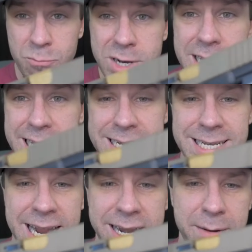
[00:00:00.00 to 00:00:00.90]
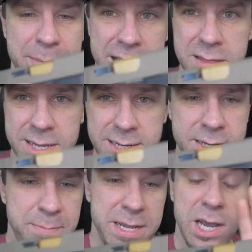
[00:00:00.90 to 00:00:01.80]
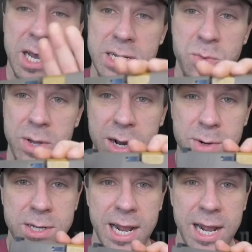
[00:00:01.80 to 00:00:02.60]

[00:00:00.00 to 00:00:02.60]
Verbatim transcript: really excited about this, because when I went